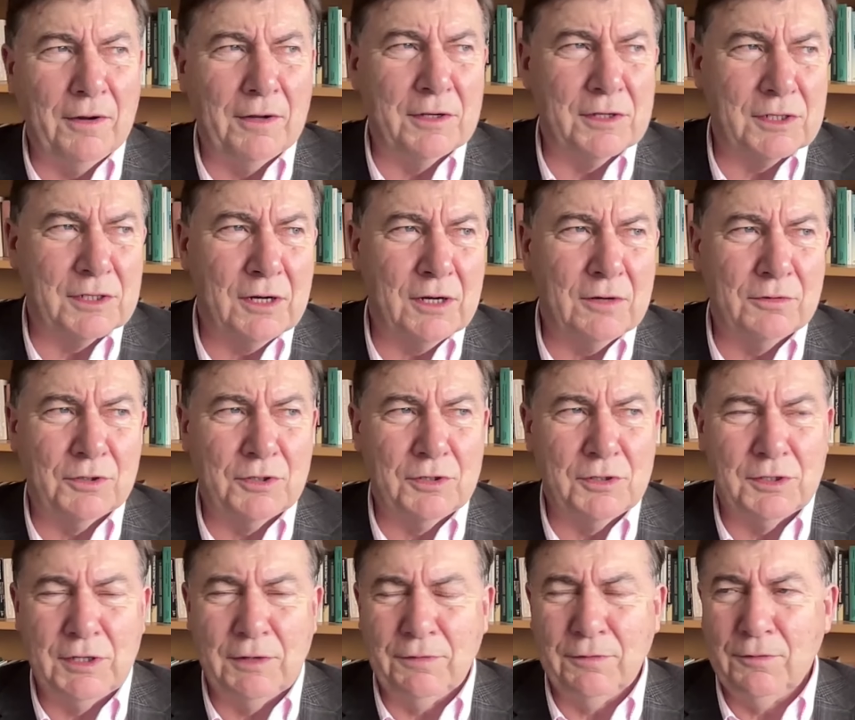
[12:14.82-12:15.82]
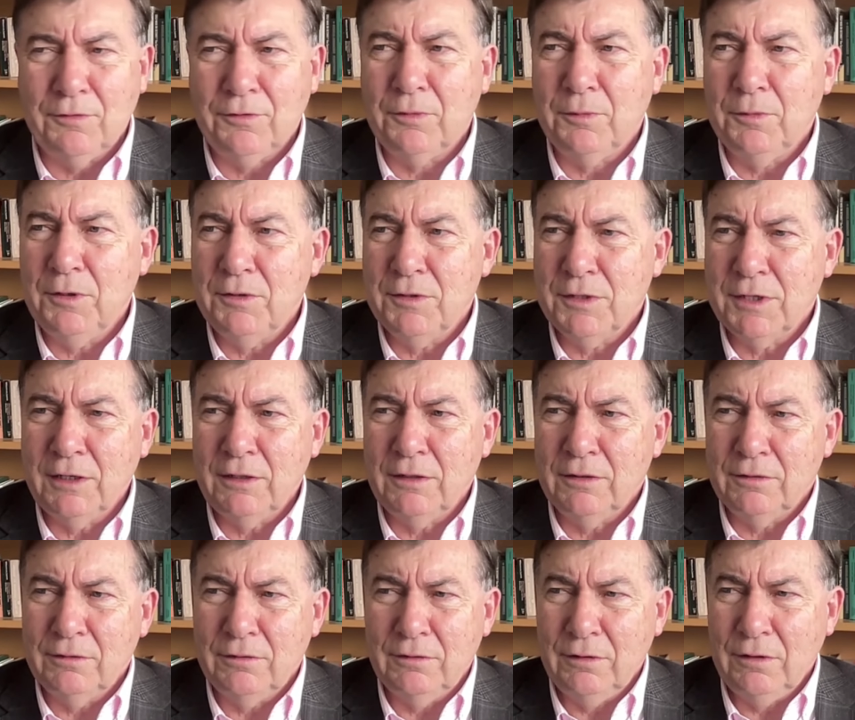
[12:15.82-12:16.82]
America's culture is different from New
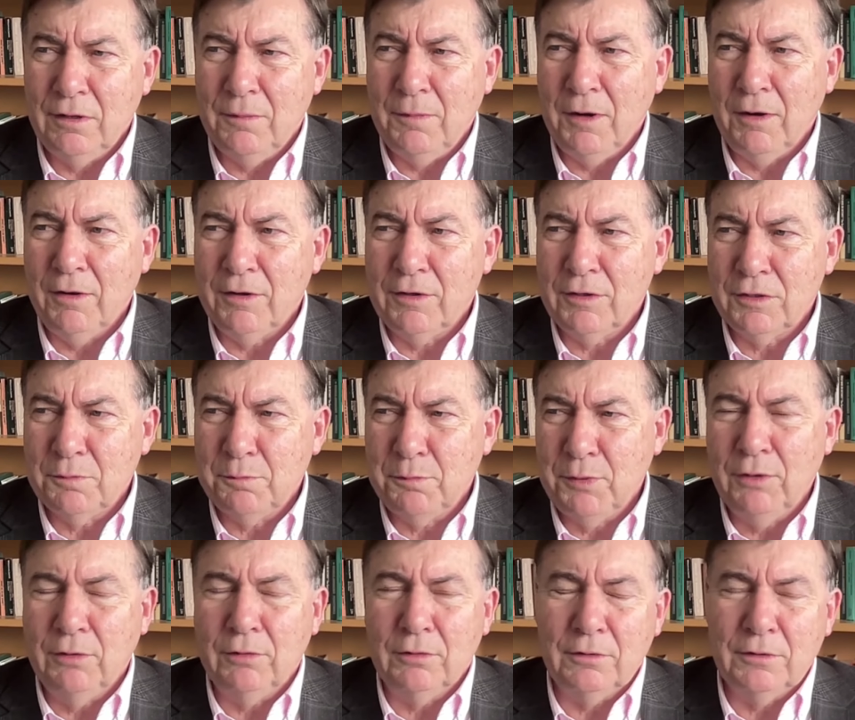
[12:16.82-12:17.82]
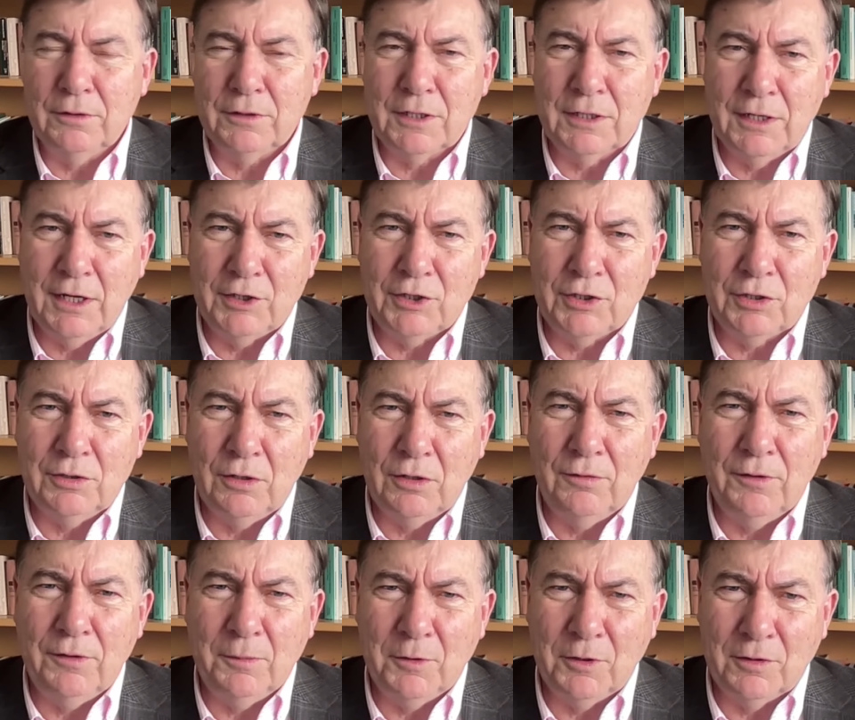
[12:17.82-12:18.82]
Zealand. America's built as a
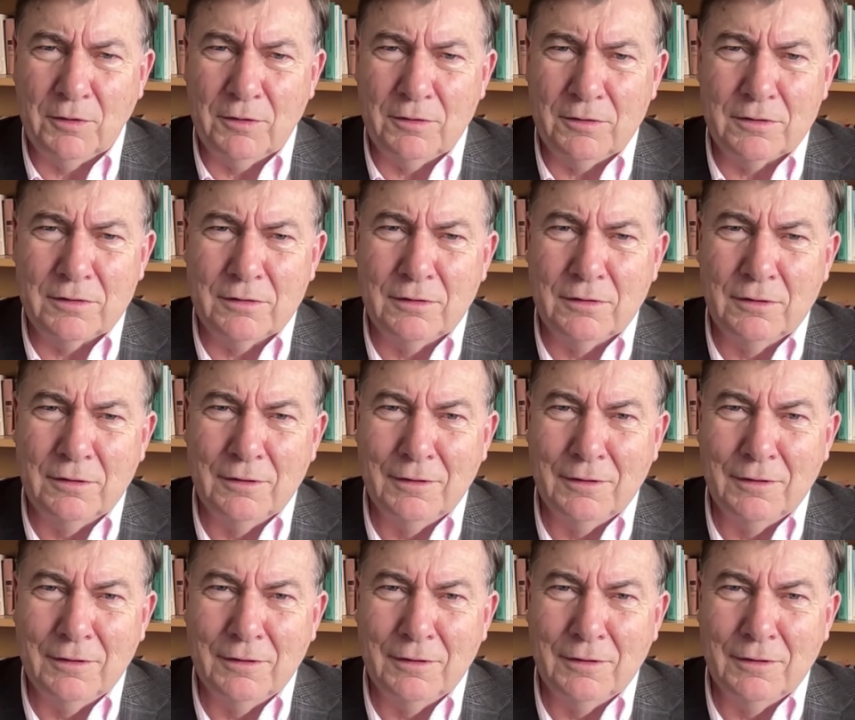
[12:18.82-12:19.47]
nation of immigrants.